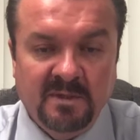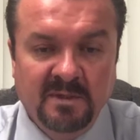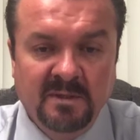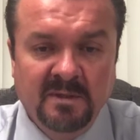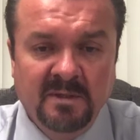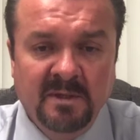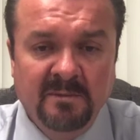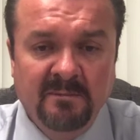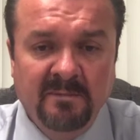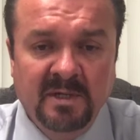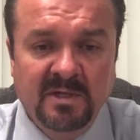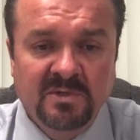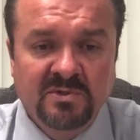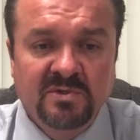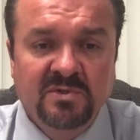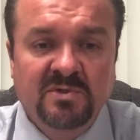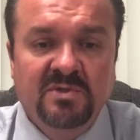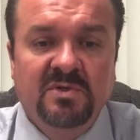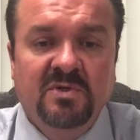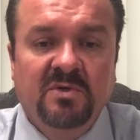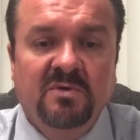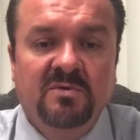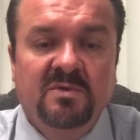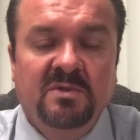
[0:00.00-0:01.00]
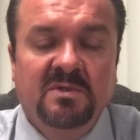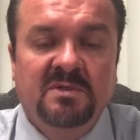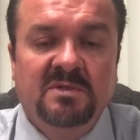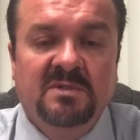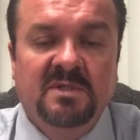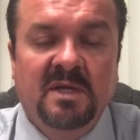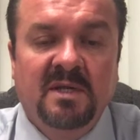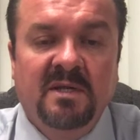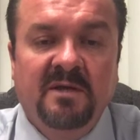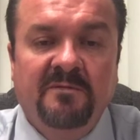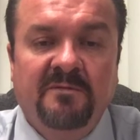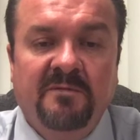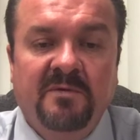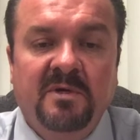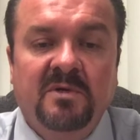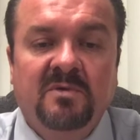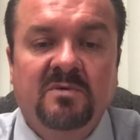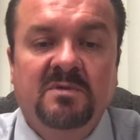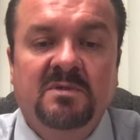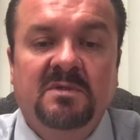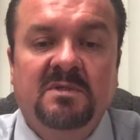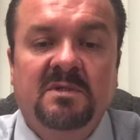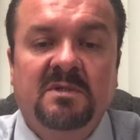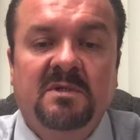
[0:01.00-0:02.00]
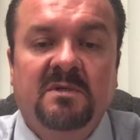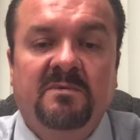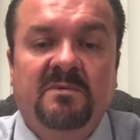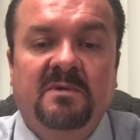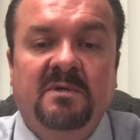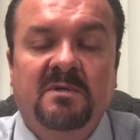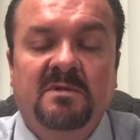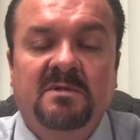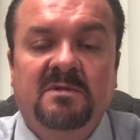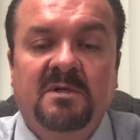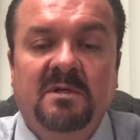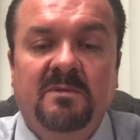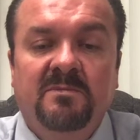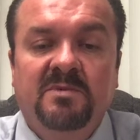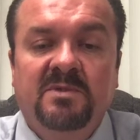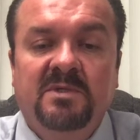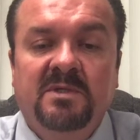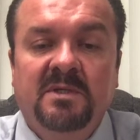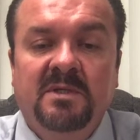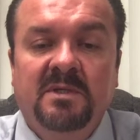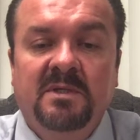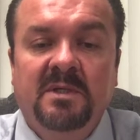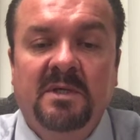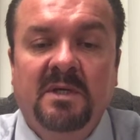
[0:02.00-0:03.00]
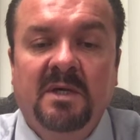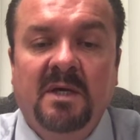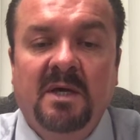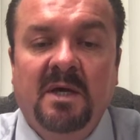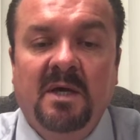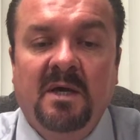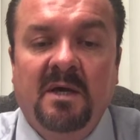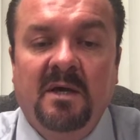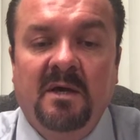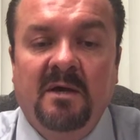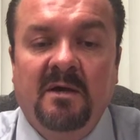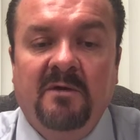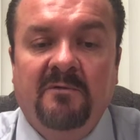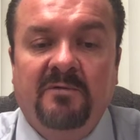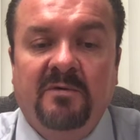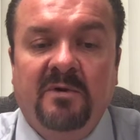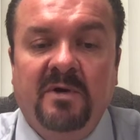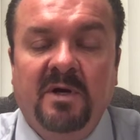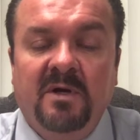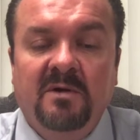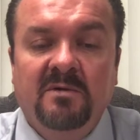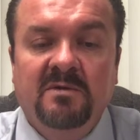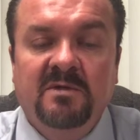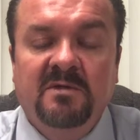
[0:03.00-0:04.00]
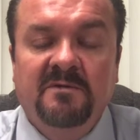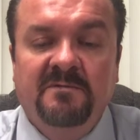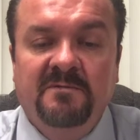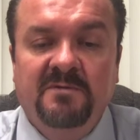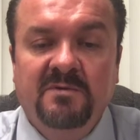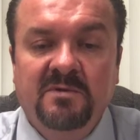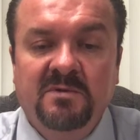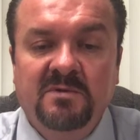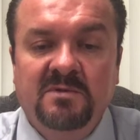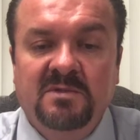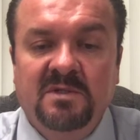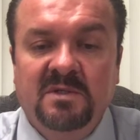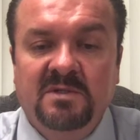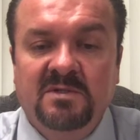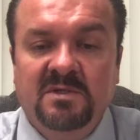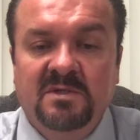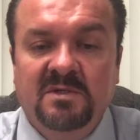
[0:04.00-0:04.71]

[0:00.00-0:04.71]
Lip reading: They measured children's daily frequency of consumption for healthy foods such